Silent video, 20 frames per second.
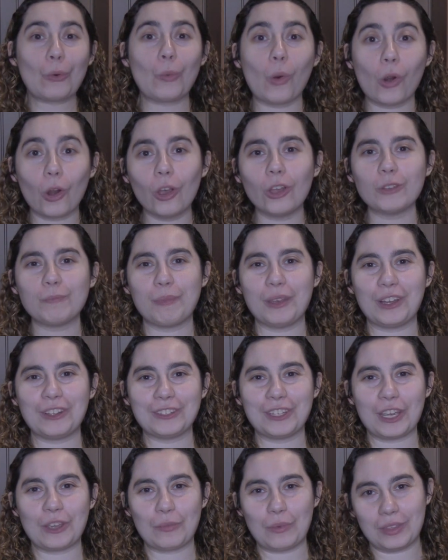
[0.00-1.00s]
world
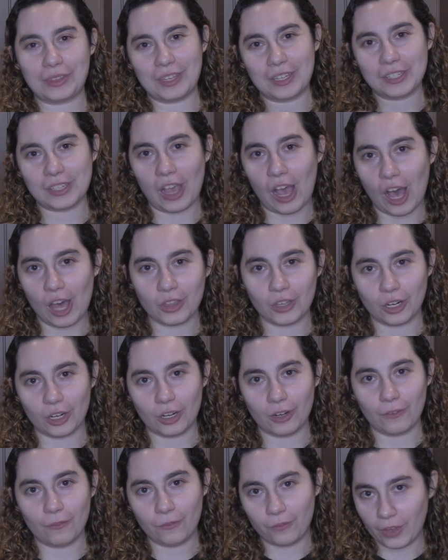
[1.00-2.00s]
building with this
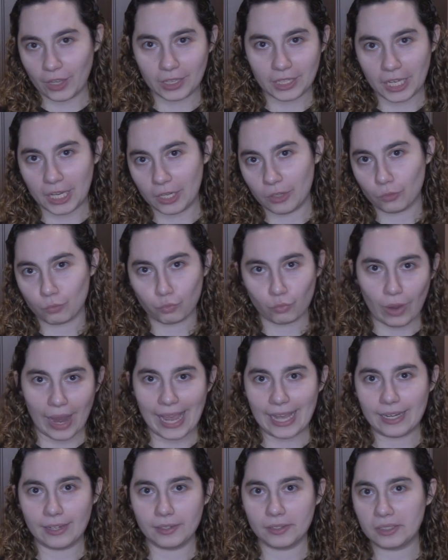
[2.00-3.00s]
other villain,
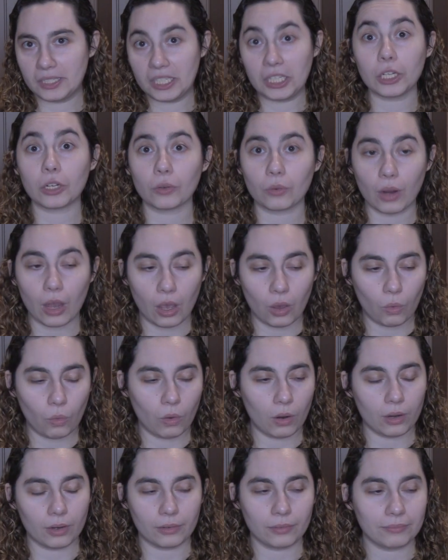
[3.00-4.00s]
red hero,
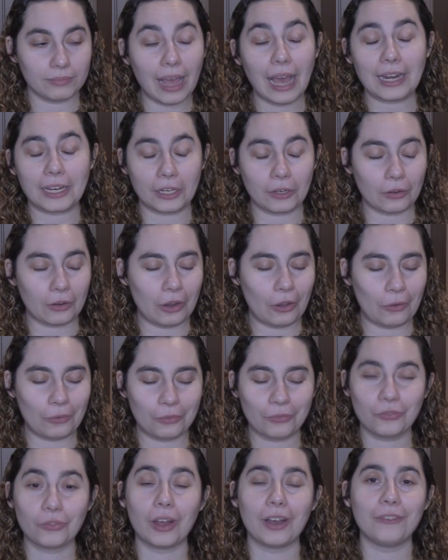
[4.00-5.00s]
or not hero,
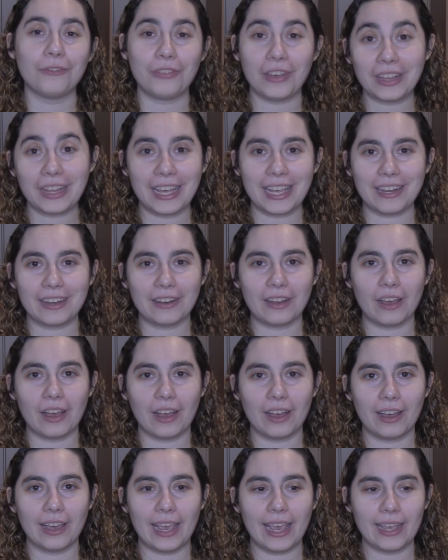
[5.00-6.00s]
villain,
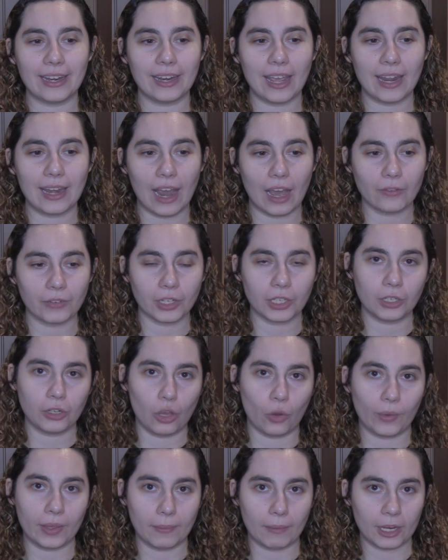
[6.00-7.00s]
and not really
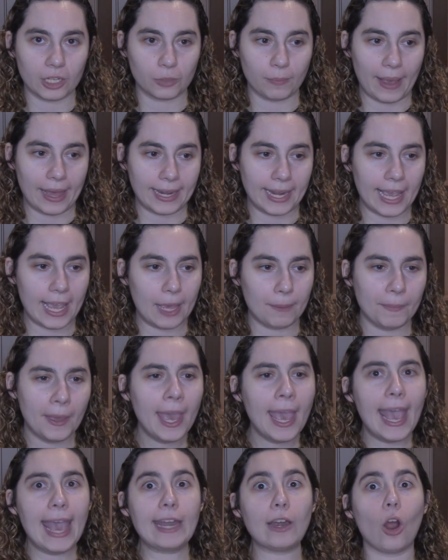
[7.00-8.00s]
knowing much about
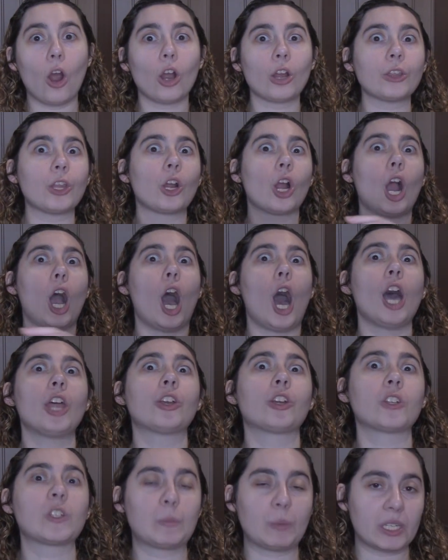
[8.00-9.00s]
him. And are there
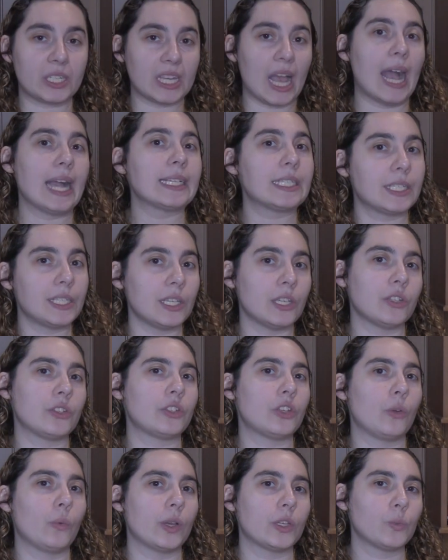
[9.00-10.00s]
others besides
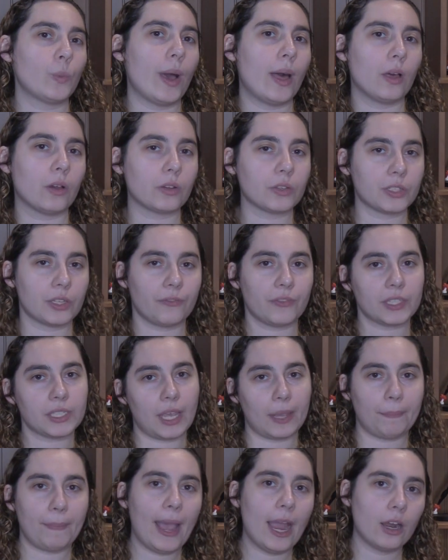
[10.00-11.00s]
these two as well? Because if
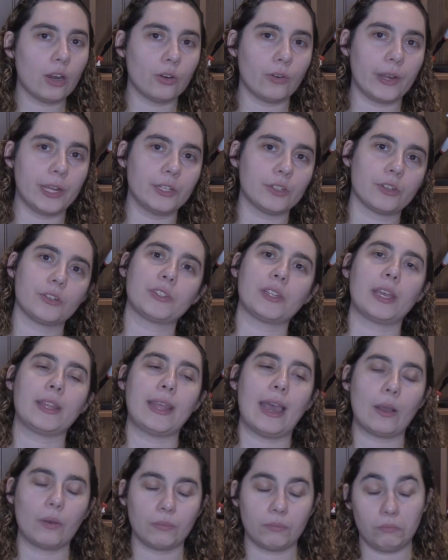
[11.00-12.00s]
it's like Power Rangers,
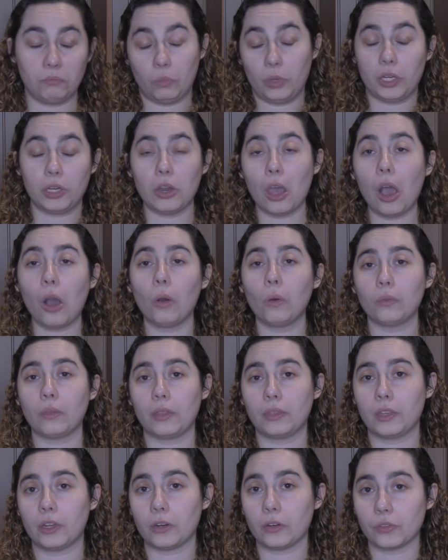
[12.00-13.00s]
then that we know
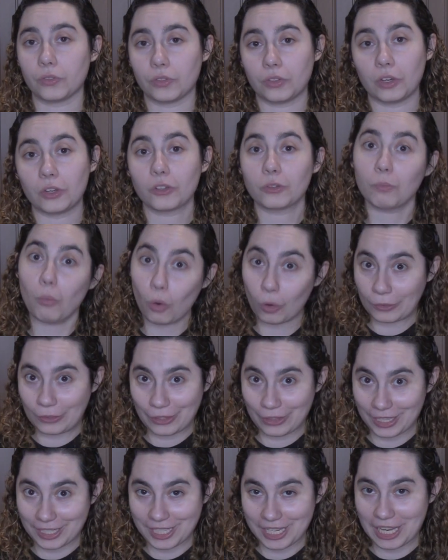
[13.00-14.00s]
that there's more
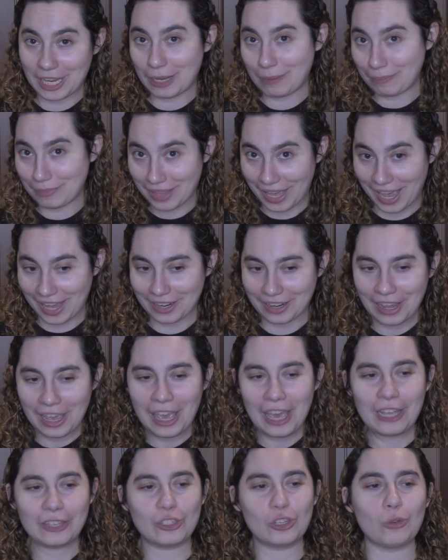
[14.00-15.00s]
to the team than
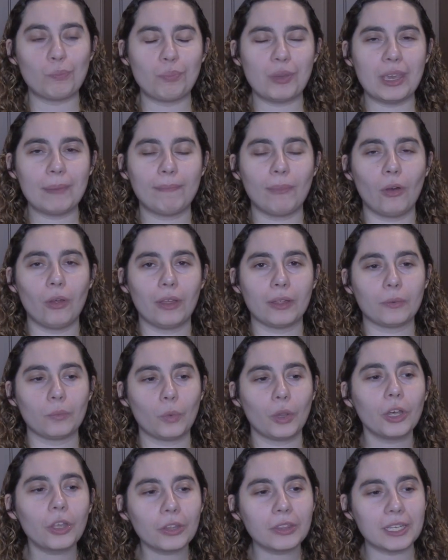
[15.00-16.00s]
two people.
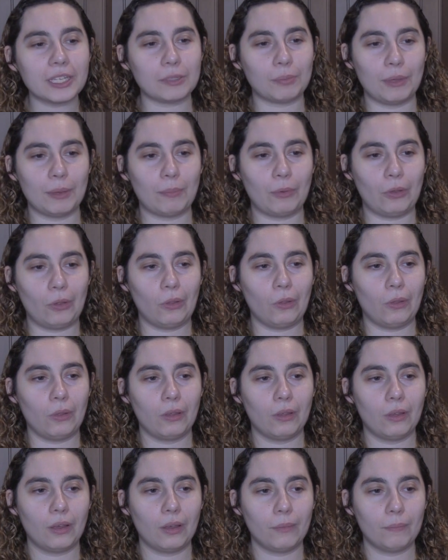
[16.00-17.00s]
And will these
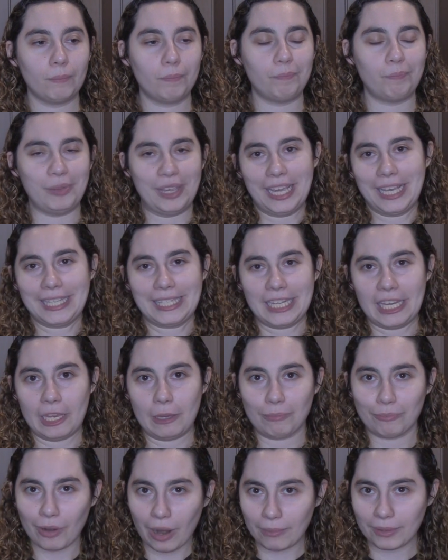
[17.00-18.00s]
people be a
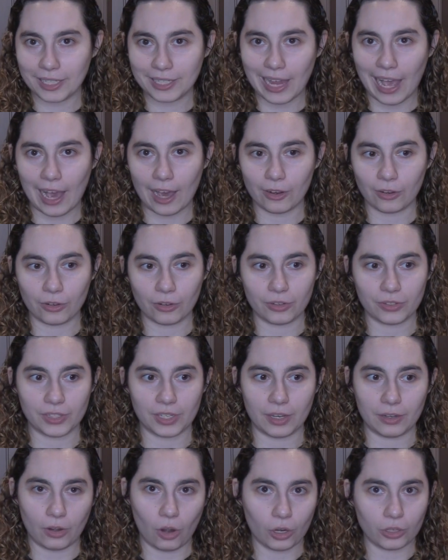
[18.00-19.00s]
team? Probably not. Or
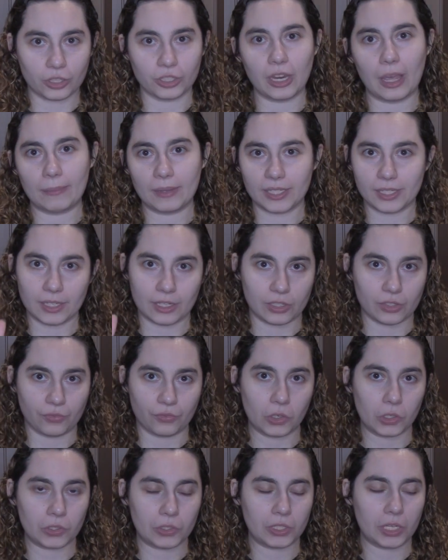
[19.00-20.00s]
is it arch
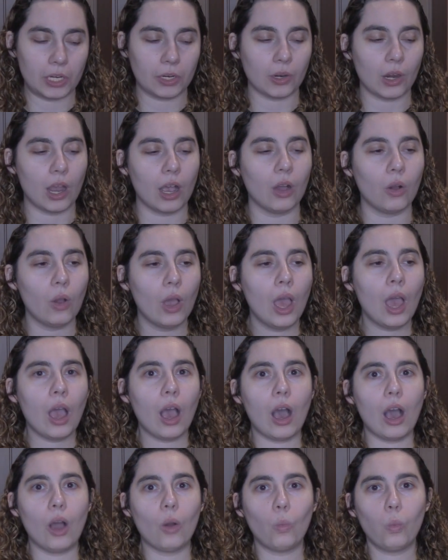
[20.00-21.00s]
nemesis versus hero?
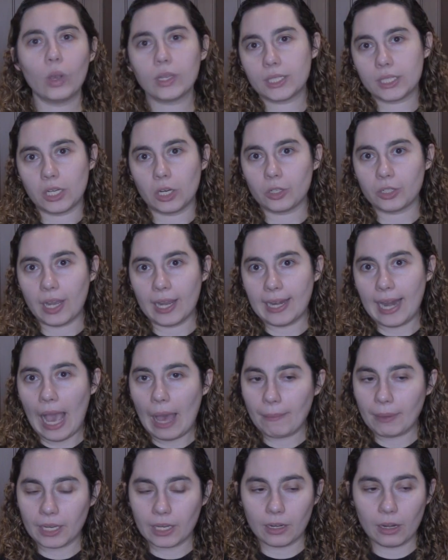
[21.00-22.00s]
What's their
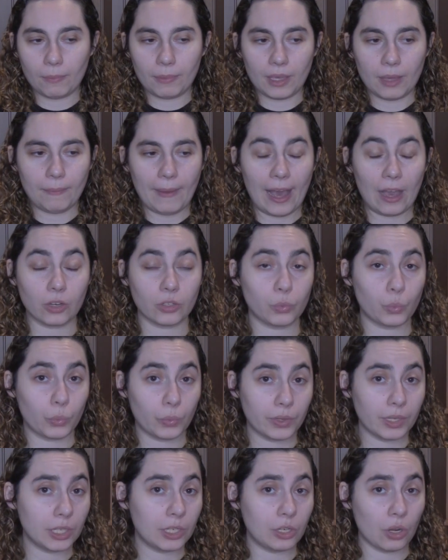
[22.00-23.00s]
dynamic going to be about? Because we
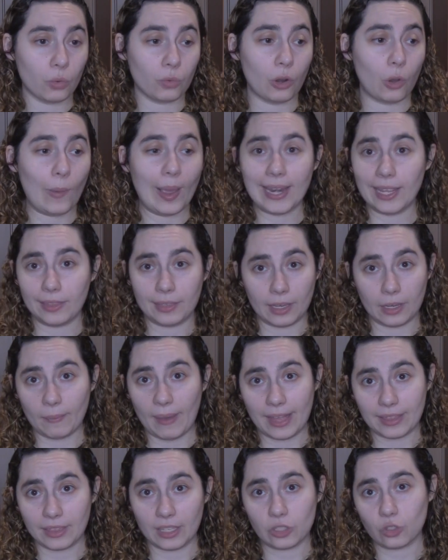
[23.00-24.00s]
really don't know anything
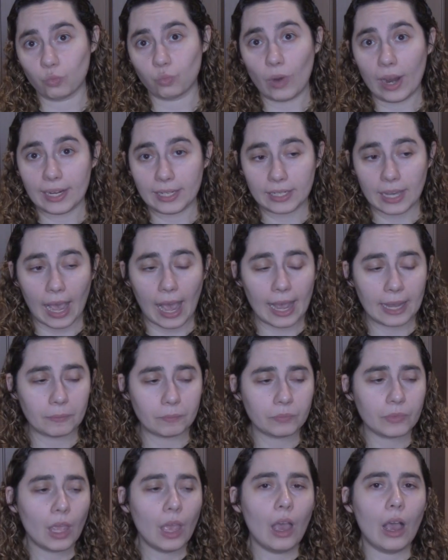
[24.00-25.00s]
about this red guy.